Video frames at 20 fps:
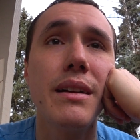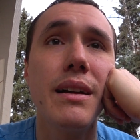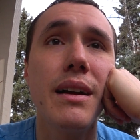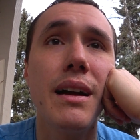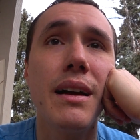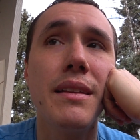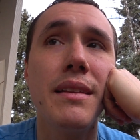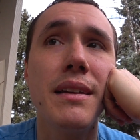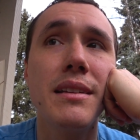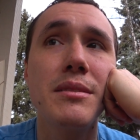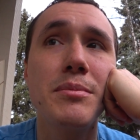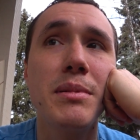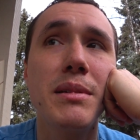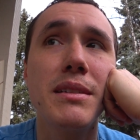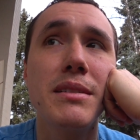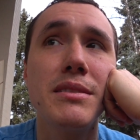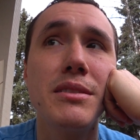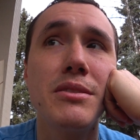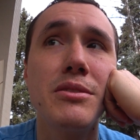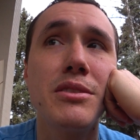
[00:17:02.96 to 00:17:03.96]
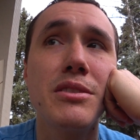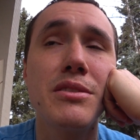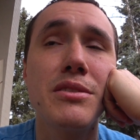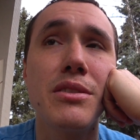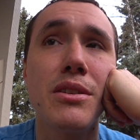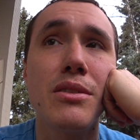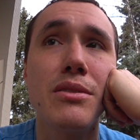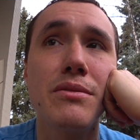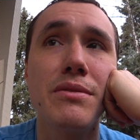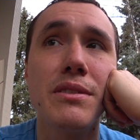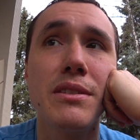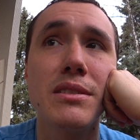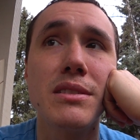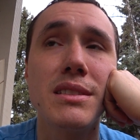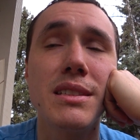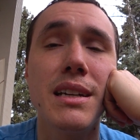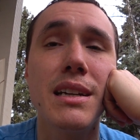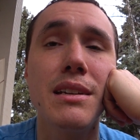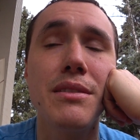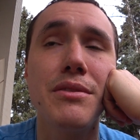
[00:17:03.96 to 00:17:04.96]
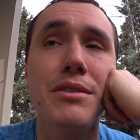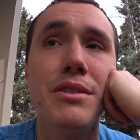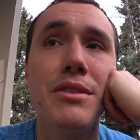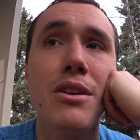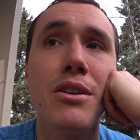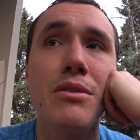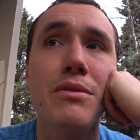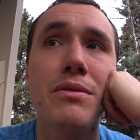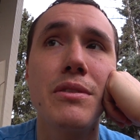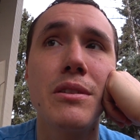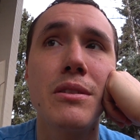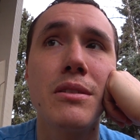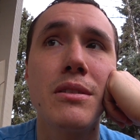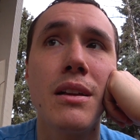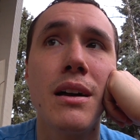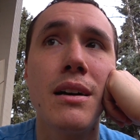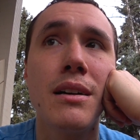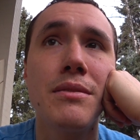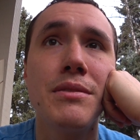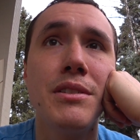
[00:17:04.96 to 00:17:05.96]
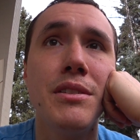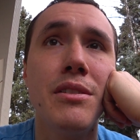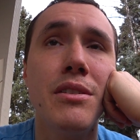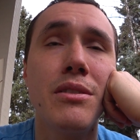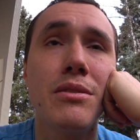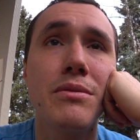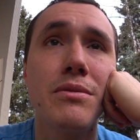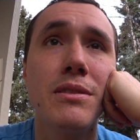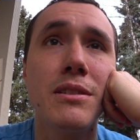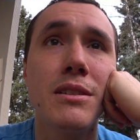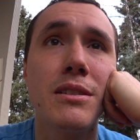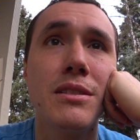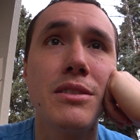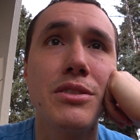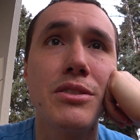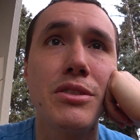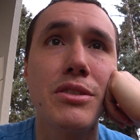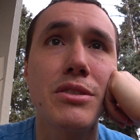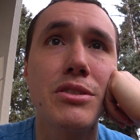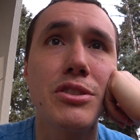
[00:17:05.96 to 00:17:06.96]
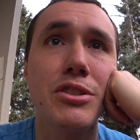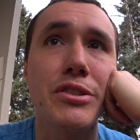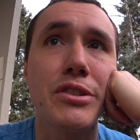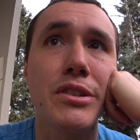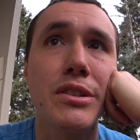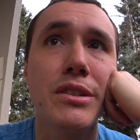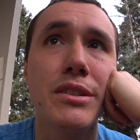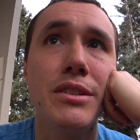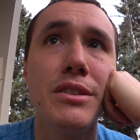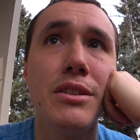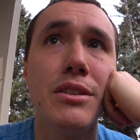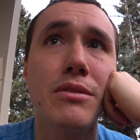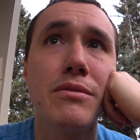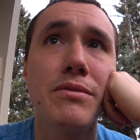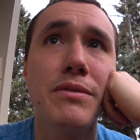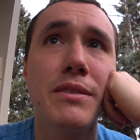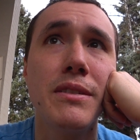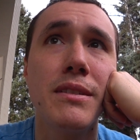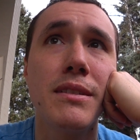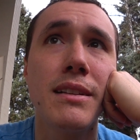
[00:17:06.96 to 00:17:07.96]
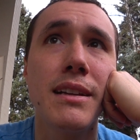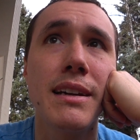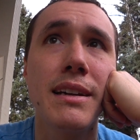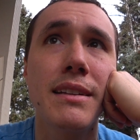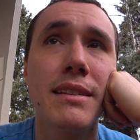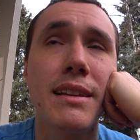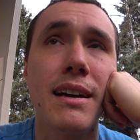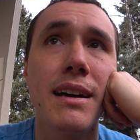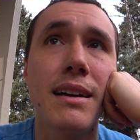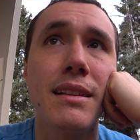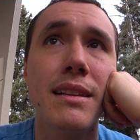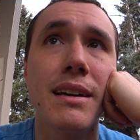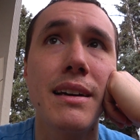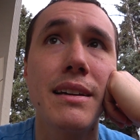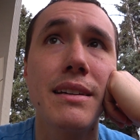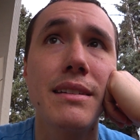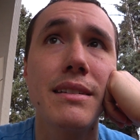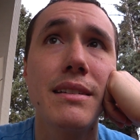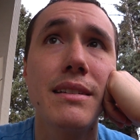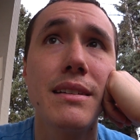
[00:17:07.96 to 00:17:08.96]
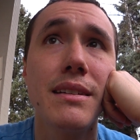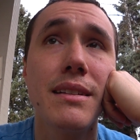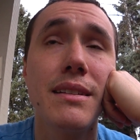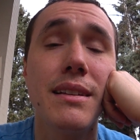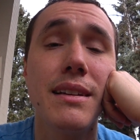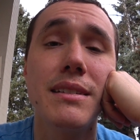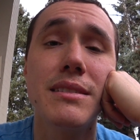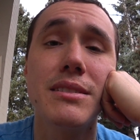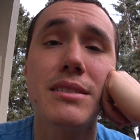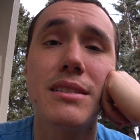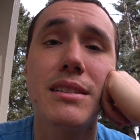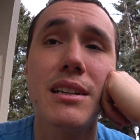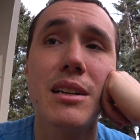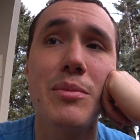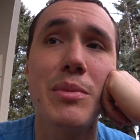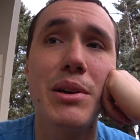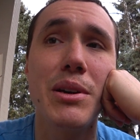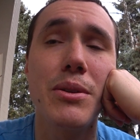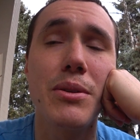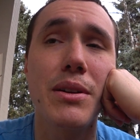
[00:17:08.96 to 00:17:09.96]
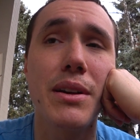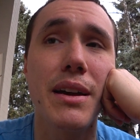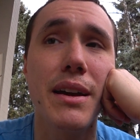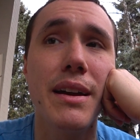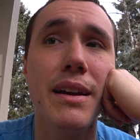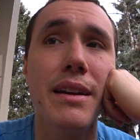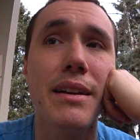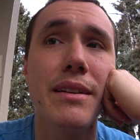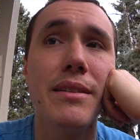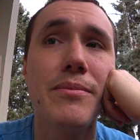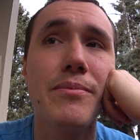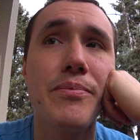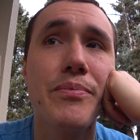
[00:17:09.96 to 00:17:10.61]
and that's because you just don't feel safe, you don't feel loved, you don't feel nurtured, you don't feel like that, like things are gonna be okay.